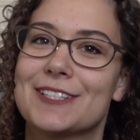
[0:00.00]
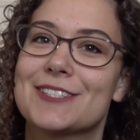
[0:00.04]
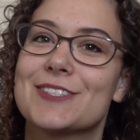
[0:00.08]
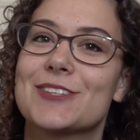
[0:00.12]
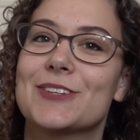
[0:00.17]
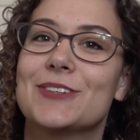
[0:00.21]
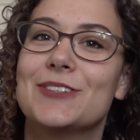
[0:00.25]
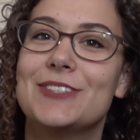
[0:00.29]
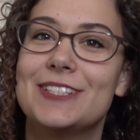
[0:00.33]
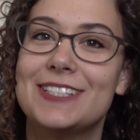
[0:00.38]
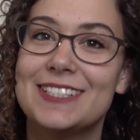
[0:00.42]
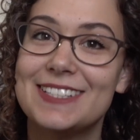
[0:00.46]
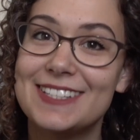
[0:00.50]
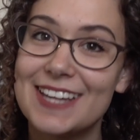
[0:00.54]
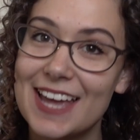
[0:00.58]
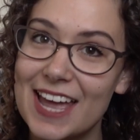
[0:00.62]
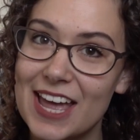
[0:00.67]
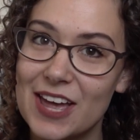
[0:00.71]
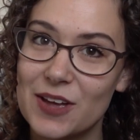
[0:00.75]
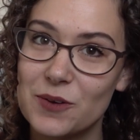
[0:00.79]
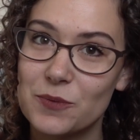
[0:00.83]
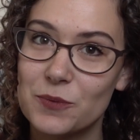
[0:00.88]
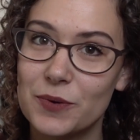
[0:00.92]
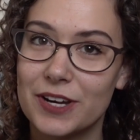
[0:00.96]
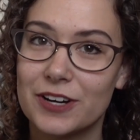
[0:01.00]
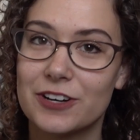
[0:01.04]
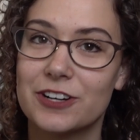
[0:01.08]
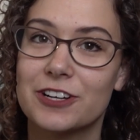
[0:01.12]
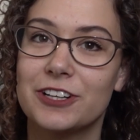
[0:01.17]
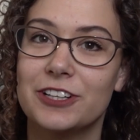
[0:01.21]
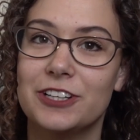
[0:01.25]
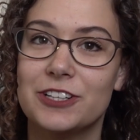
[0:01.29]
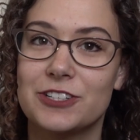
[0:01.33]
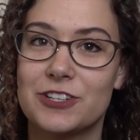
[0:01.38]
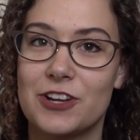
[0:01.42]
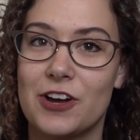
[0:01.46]
So today we are
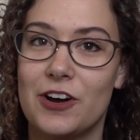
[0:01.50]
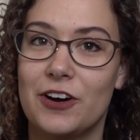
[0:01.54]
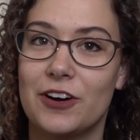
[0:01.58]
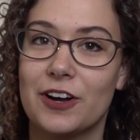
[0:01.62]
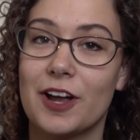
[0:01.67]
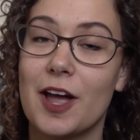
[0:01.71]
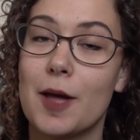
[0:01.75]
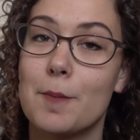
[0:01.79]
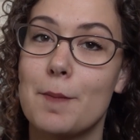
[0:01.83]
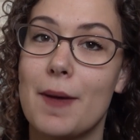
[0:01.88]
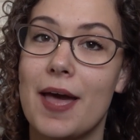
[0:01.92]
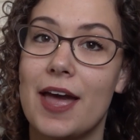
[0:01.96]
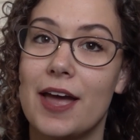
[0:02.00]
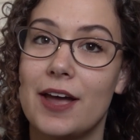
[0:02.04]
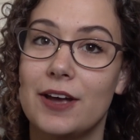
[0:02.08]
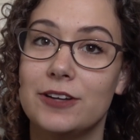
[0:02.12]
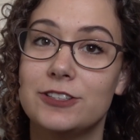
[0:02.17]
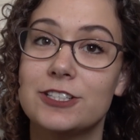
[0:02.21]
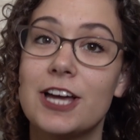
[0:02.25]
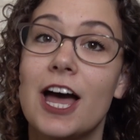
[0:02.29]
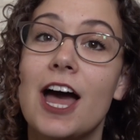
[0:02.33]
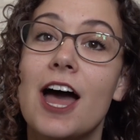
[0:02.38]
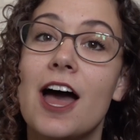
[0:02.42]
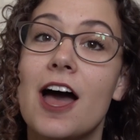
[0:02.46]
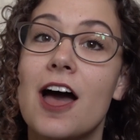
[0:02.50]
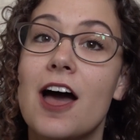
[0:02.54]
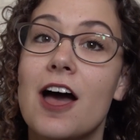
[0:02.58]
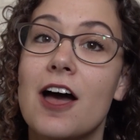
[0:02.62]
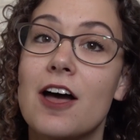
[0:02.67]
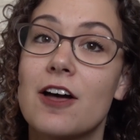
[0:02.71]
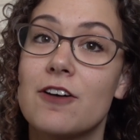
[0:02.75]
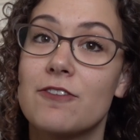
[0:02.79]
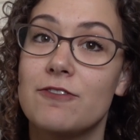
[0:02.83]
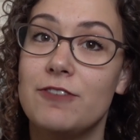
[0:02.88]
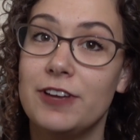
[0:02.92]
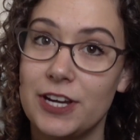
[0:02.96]
going to talk about
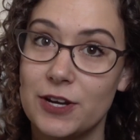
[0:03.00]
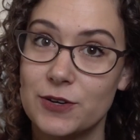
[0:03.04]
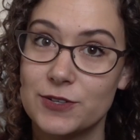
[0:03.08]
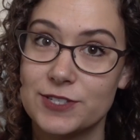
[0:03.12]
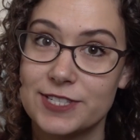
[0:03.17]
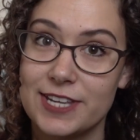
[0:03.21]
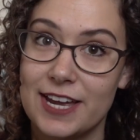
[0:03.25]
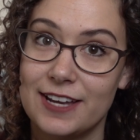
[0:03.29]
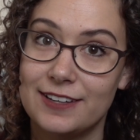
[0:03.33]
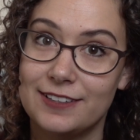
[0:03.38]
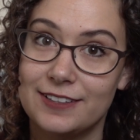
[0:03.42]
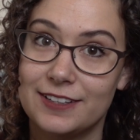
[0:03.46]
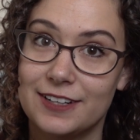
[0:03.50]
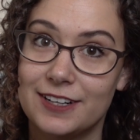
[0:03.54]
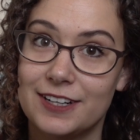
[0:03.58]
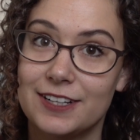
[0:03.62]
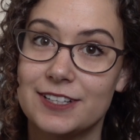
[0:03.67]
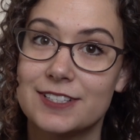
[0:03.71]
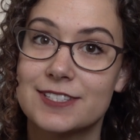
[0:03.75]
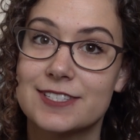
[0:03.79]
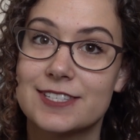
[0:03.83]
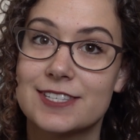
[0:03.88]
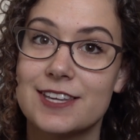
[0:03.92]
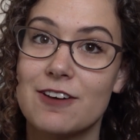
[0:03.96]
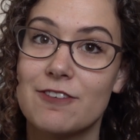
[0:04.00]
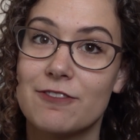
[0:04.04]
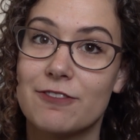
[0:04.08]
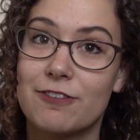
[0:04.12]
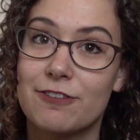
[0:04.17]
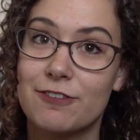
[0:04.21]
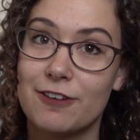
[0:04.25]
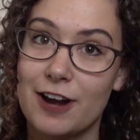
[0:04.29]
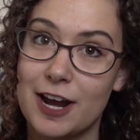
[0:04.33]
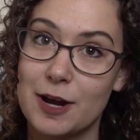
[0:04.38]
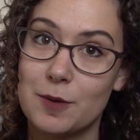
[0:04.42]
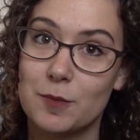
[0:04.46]
video standards,
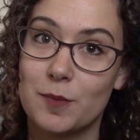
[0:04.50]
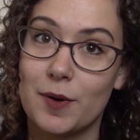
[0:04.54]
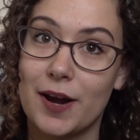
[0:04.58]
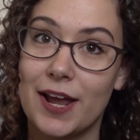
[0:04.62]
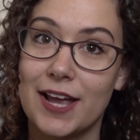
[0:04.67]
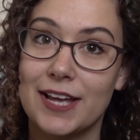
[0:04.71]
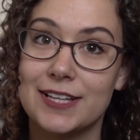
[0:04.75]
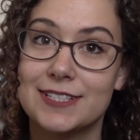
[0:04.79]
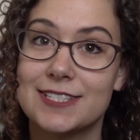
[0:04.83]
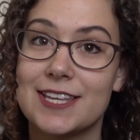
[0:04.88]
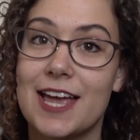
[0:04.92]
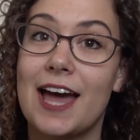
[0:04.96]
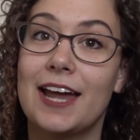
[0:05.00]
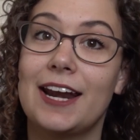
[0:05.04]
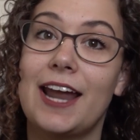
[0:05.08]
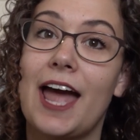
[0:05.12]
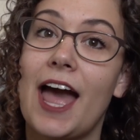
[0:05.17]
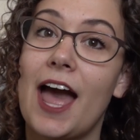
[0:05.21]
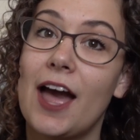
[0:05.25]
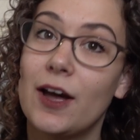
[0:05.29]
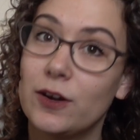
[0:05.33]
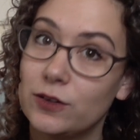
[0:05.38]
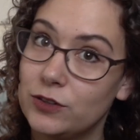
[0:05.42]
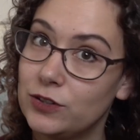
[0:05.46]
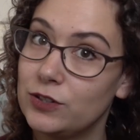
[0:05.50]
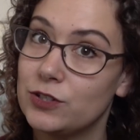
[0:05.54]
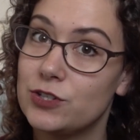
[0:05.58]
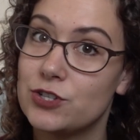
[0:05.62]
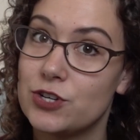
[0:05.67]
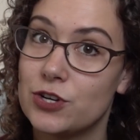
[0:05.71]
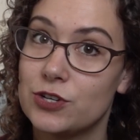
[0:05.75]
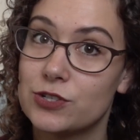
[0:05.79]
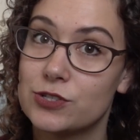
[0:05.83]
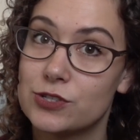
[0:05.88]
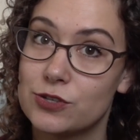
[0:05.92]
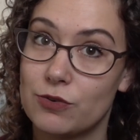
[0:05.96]
frame rates, and how to
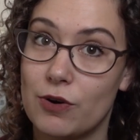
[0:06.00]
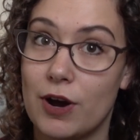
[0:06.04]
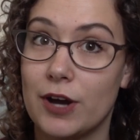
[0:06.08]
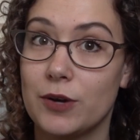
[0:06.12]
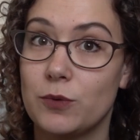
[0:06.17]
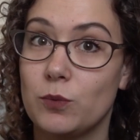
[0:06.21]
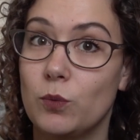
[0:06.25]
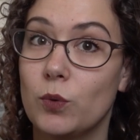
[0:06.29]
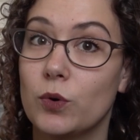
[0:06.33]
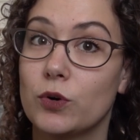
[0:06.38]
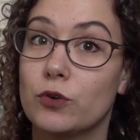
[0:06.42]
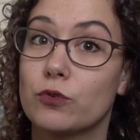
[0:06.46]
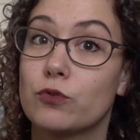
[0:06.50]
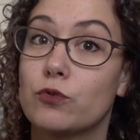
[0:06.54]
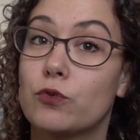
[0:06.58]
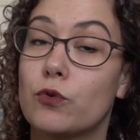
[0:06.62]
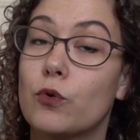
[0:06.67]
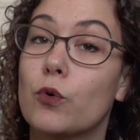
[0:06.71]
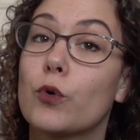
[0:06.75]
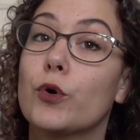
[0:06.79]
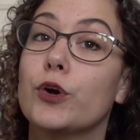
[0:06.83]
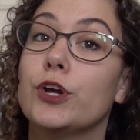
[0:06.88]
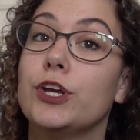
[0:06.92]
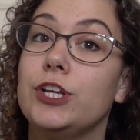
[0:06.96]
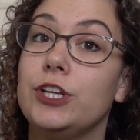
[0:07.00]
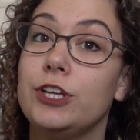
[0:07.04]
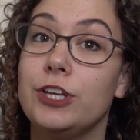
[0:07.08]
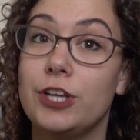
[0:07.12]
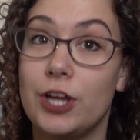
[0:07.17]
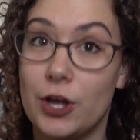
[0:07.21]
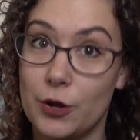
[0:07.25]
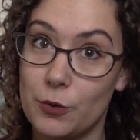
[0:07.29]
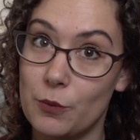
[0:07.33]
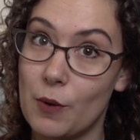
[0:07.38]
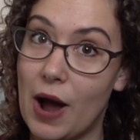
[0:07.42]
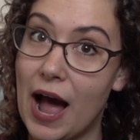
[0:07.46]
choose the right one for
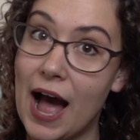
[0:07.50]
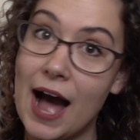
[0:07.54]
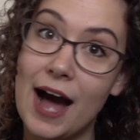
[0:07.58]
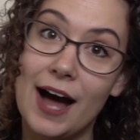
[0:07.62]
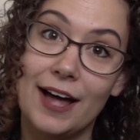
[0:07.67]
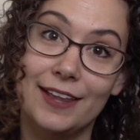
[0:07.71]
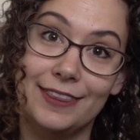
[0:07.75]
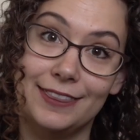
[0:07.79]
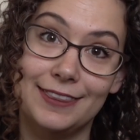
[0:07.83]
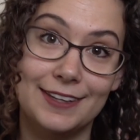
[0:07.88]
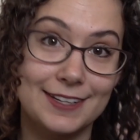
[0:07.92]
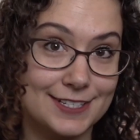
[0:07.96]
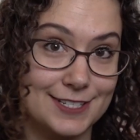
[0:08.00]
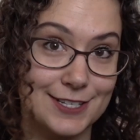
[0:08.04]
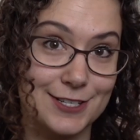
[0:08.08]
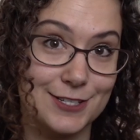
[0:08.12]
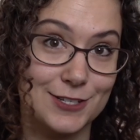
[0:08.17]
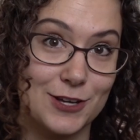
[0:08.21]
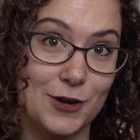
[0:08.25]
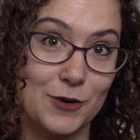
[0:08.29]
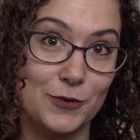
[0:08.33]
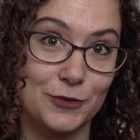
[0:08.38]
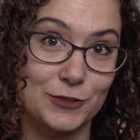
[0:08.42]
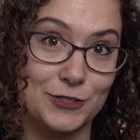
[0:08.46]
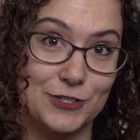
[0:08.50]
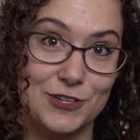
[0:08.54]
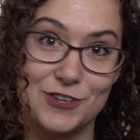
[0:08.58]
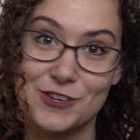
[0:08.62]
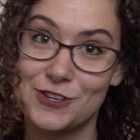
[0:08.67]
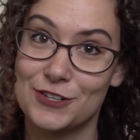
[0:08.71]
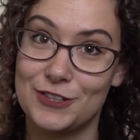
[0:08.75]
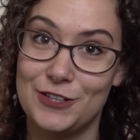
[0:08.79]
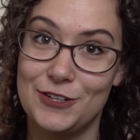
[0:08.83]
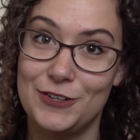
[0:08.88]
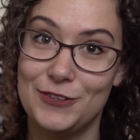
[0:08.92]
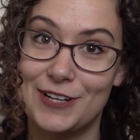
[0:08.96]
you. And this is going to
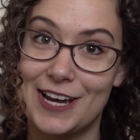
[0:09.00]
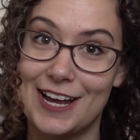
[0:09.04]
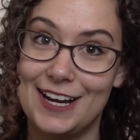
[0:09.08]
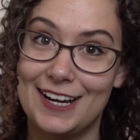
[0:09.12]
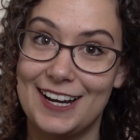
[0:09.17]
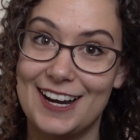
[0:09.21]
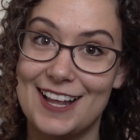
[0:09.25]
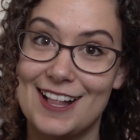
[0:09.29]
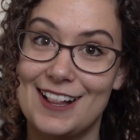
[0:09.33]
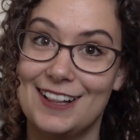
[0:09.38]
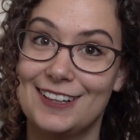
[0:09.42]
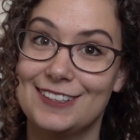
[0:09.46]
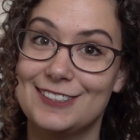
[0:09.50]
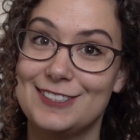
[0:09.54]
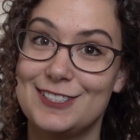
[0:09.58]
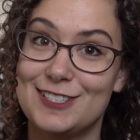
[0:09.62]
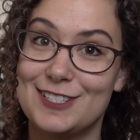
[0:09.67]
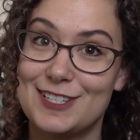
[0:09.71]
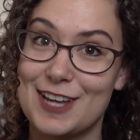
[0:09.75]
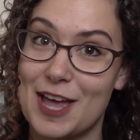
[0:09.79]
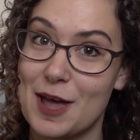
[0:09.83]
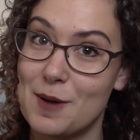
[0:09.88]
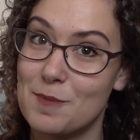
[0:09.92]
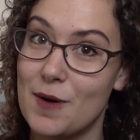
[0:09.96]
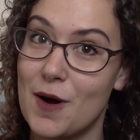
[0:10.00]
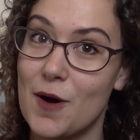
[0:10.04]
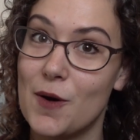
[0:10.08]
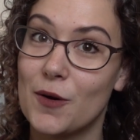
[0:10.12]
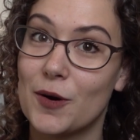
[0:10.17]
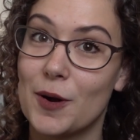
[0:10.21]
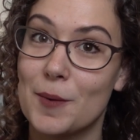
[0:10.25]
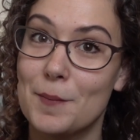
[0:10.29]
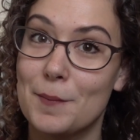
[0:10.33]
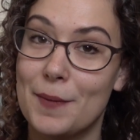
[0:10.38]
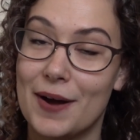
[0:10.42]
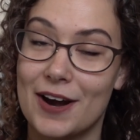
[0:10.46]
include a little demo
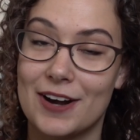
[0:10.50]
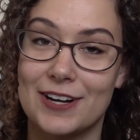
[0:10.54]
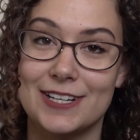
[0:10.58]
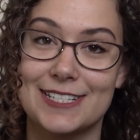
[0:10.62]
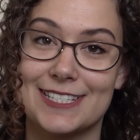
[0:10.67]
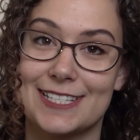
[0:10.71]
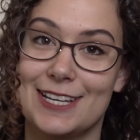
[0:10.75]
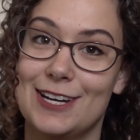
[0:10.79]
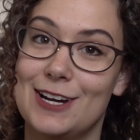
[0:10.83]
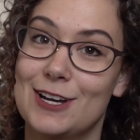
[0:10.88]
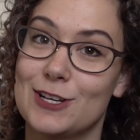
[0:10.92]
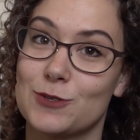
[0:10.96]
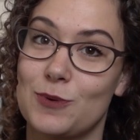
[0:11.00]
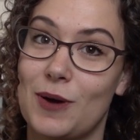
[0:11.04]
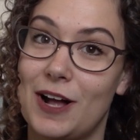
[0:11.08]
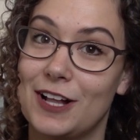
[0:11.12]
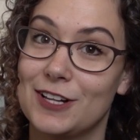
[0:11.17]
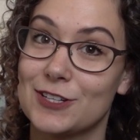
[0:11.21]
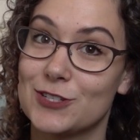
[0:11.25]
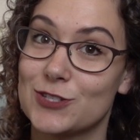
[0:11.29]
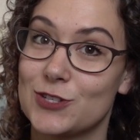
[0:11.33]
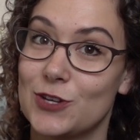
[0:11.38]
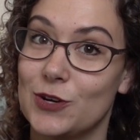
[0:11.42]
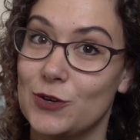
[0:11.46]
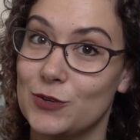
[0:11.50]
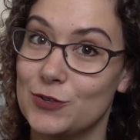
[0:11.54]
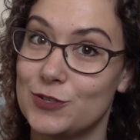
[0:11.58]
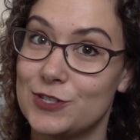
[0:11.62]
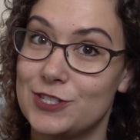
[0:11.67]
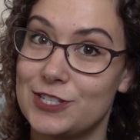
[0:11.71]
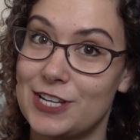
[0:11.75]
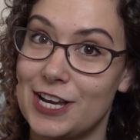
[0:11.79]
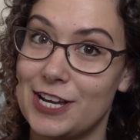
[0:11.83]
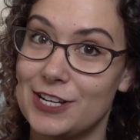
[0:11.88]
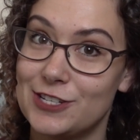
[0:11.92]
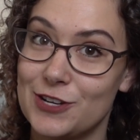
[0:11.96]
comparison as well, so
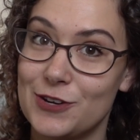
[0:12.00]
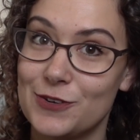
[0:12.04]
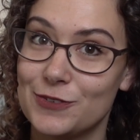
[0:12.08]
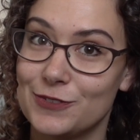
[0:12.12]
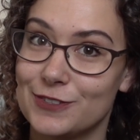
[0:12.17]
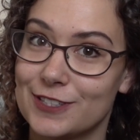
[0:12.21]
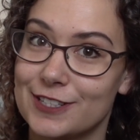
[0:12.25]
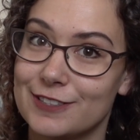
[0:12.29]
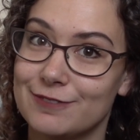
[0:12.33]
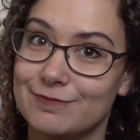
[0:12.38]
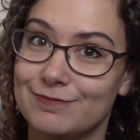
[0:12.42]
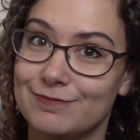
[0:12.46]
stay tuned.